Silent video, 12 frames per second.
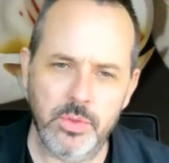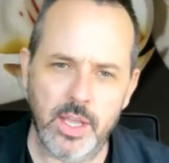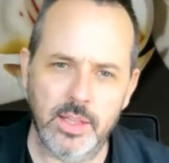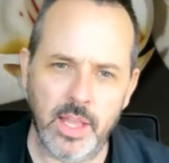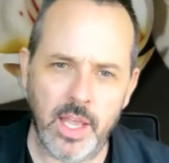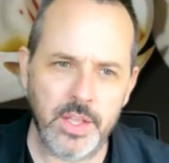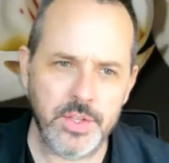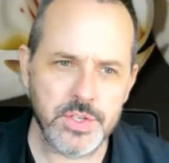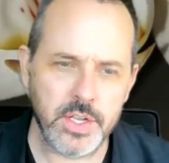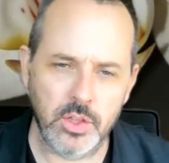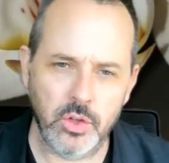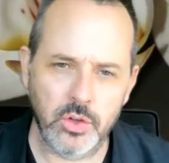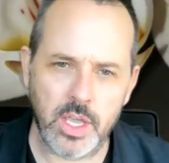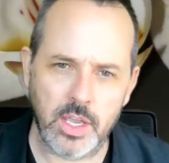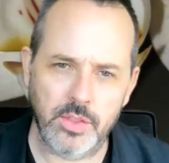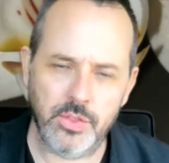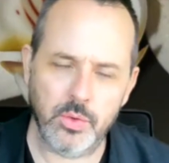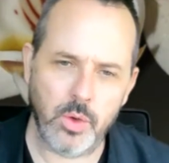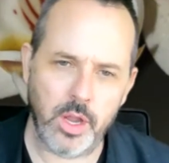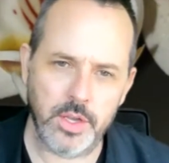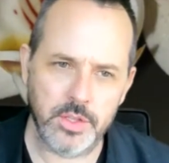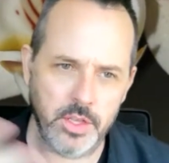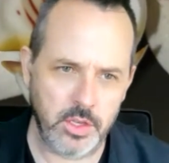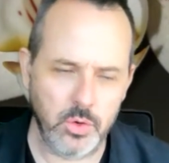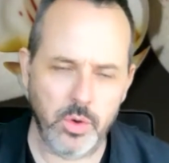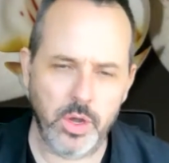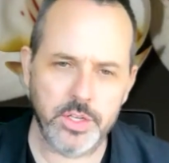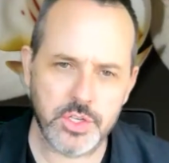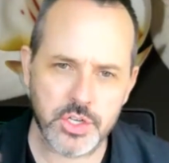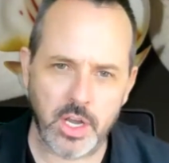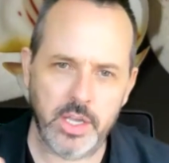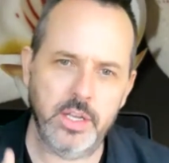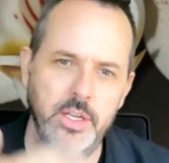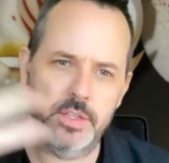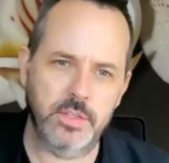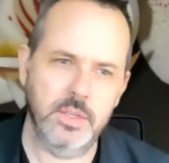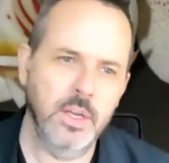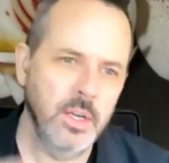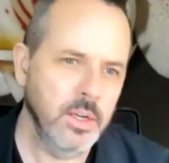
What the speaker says: through that lens and looking at the way the US, China,